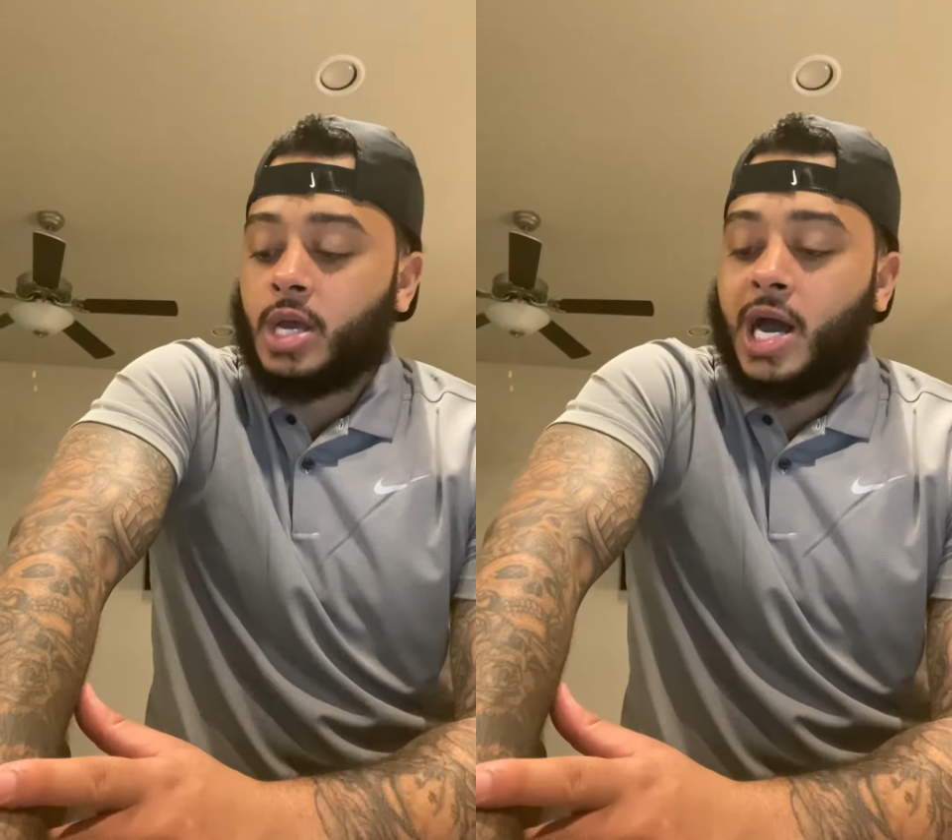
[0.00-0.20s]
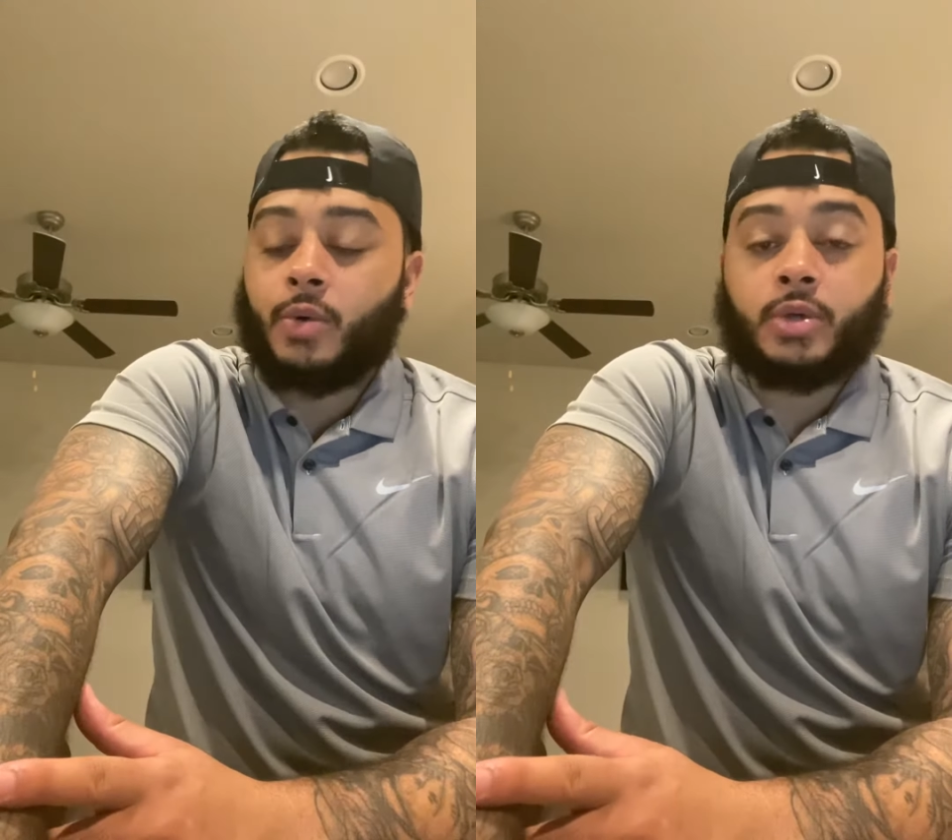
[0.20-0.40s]

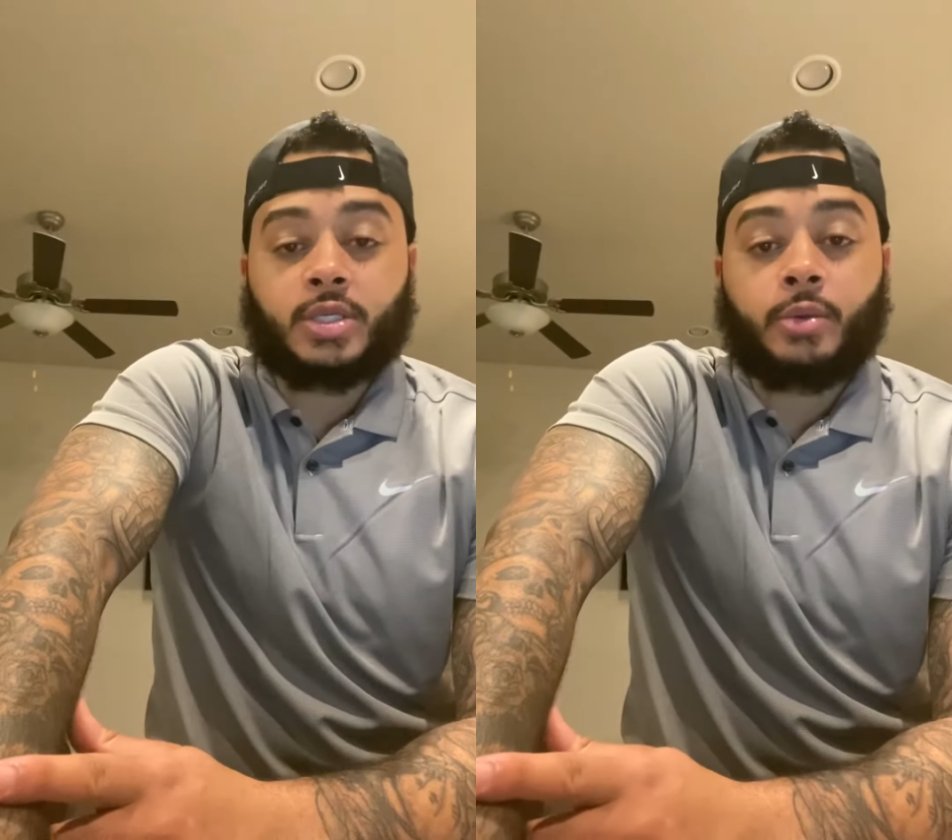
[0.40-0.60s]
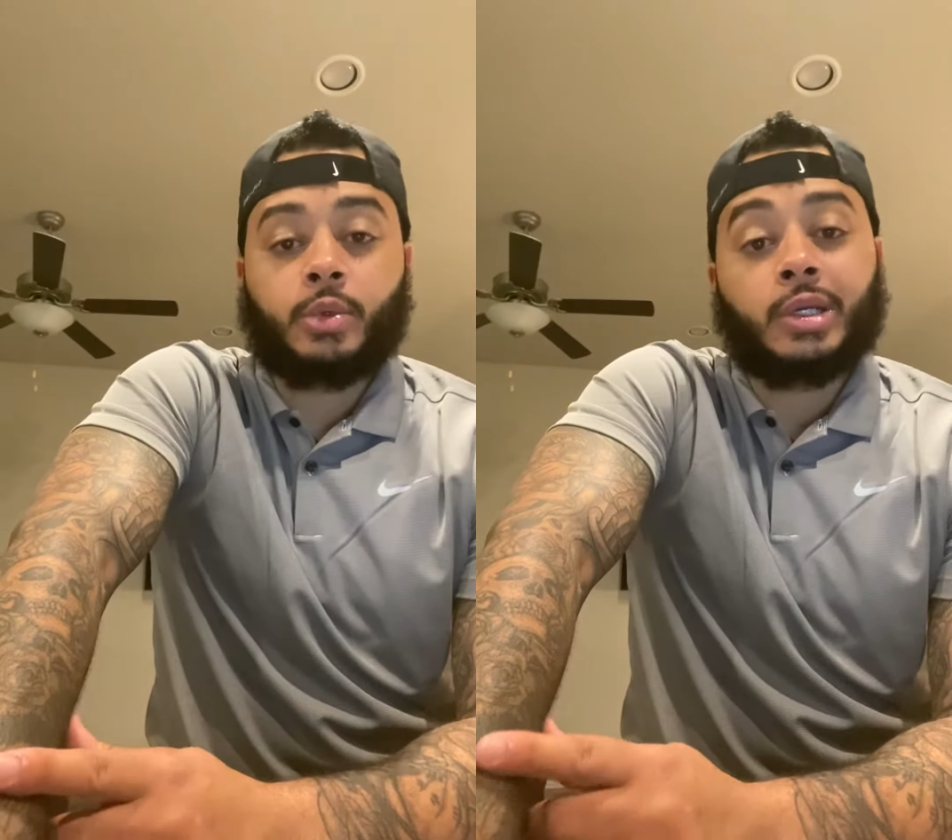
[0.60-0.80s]
I was
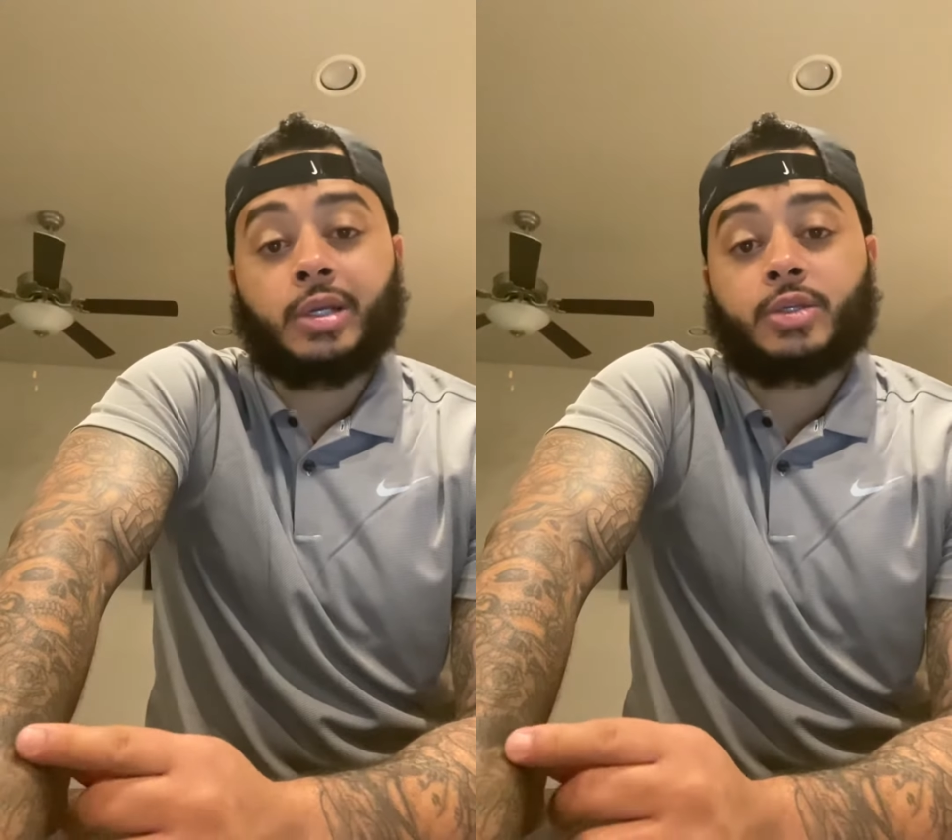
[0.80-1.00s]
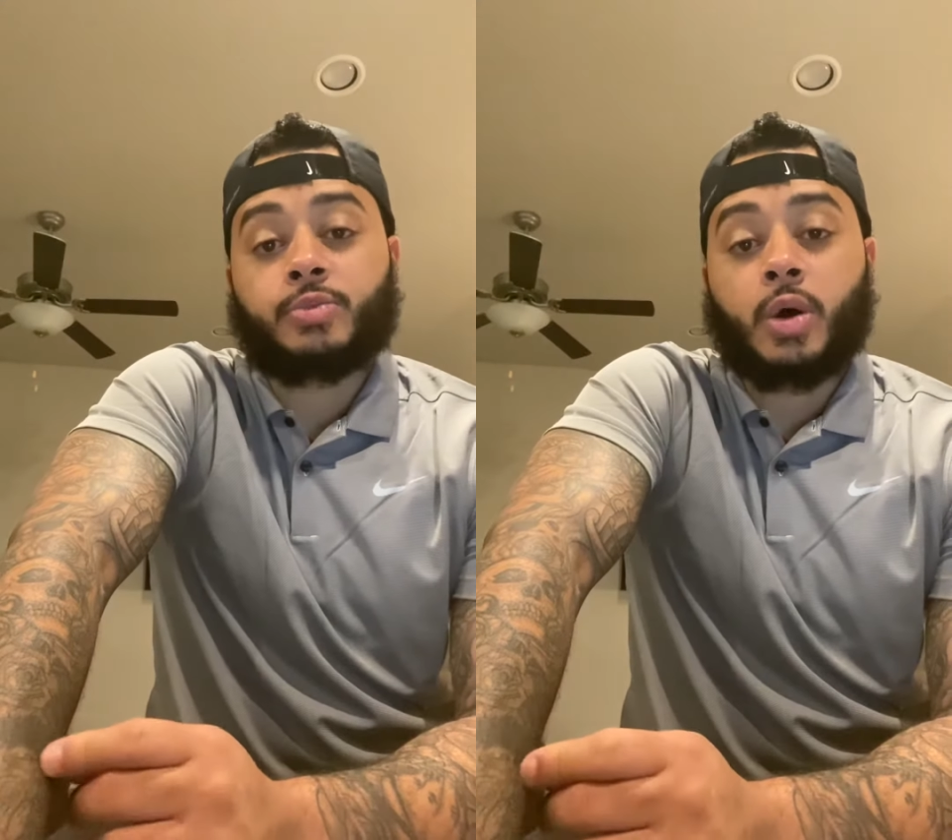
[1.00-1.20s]
able to get
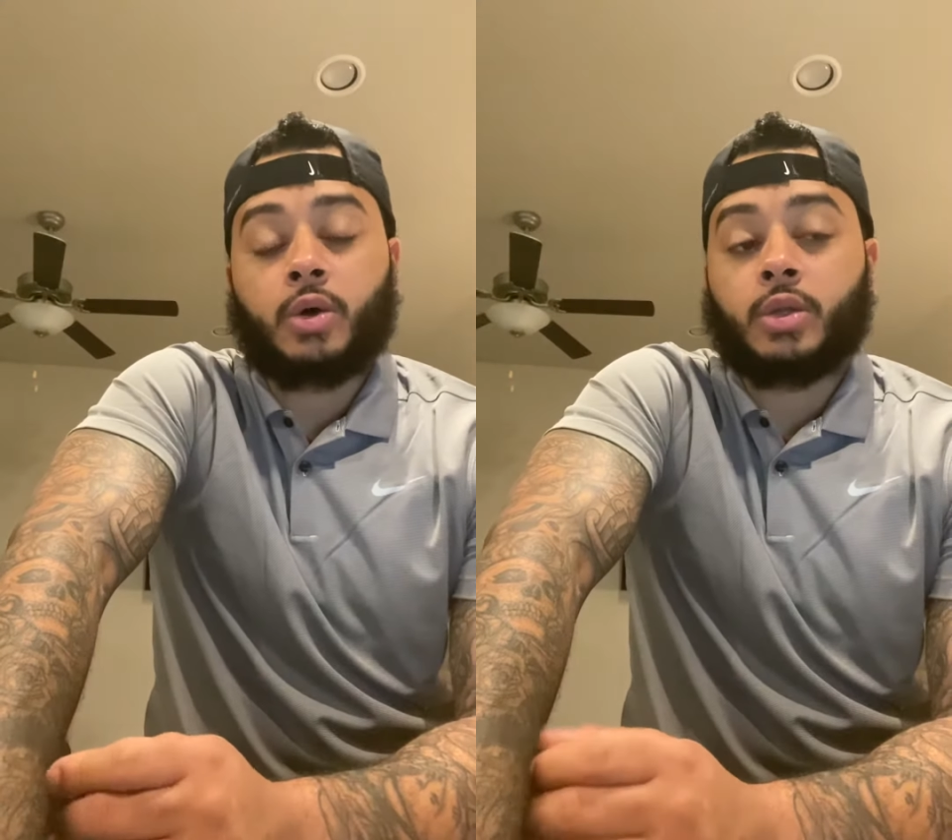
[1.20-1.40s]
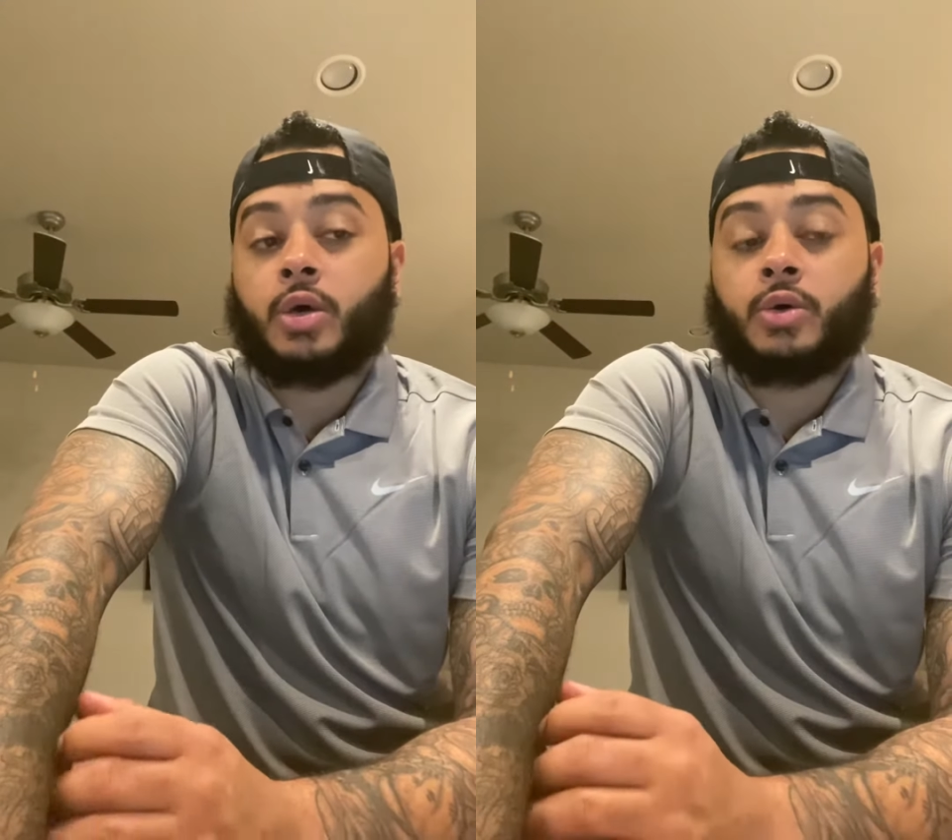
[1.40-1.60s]
a small
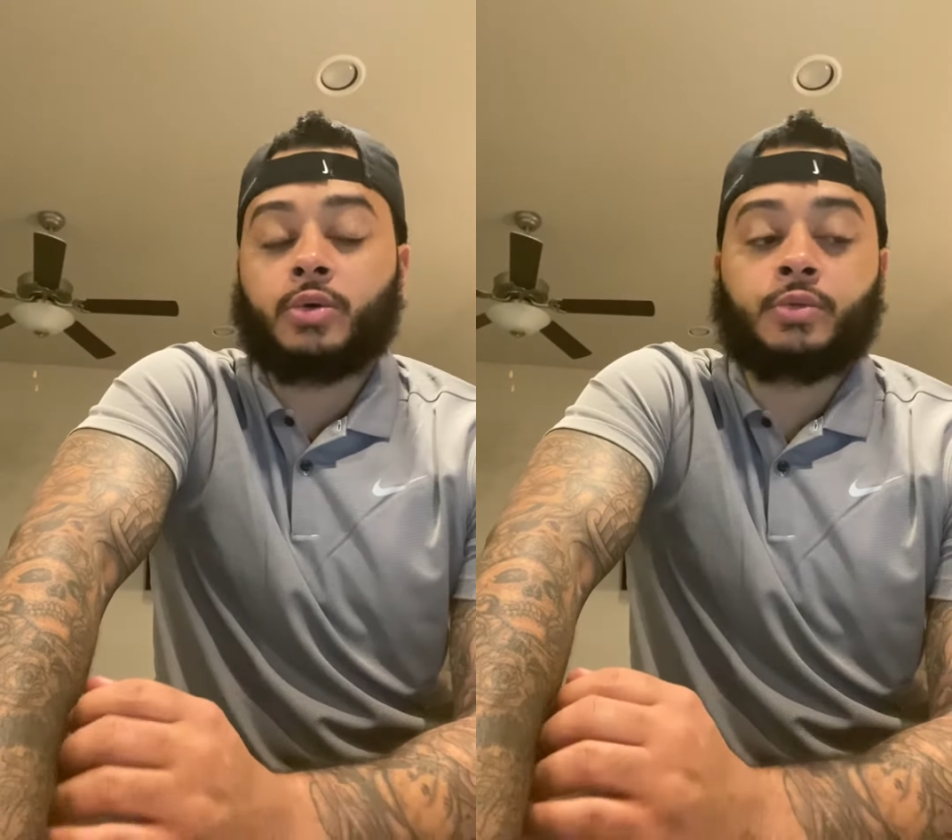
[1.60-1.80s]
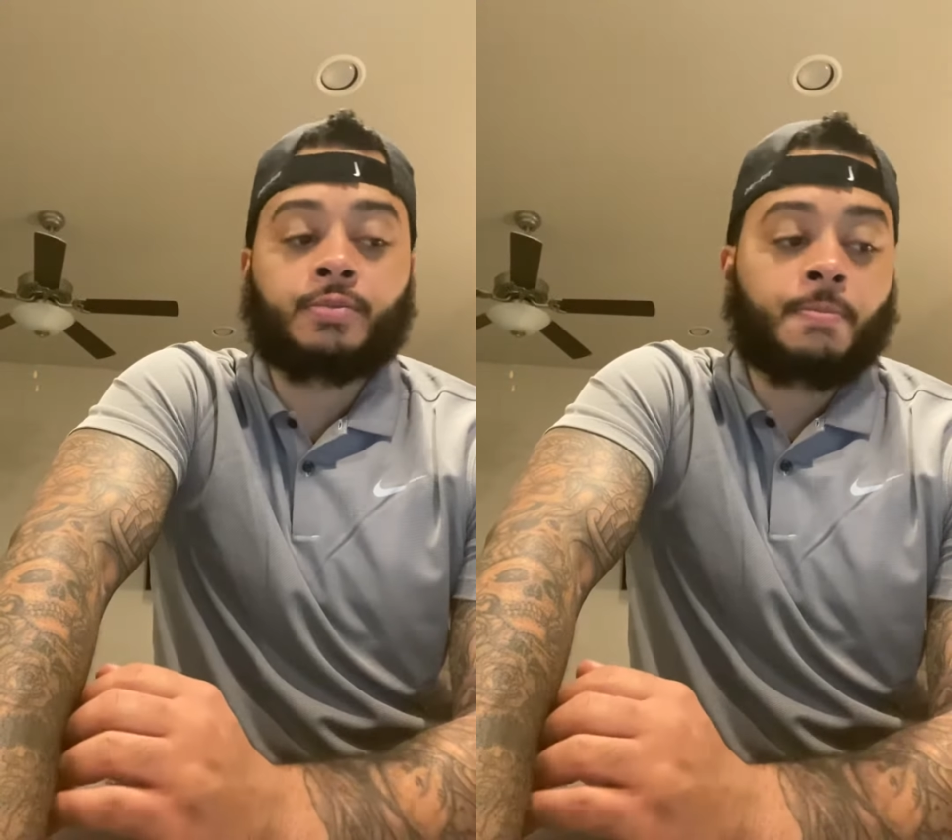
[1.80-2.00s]

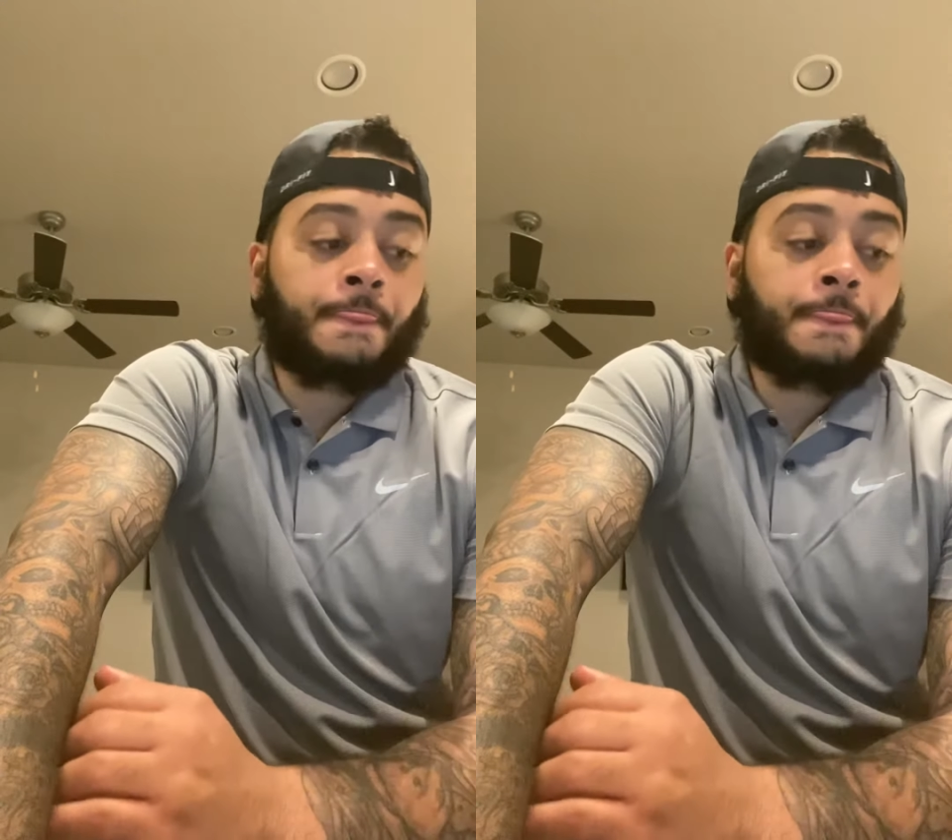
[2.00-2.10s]
loan.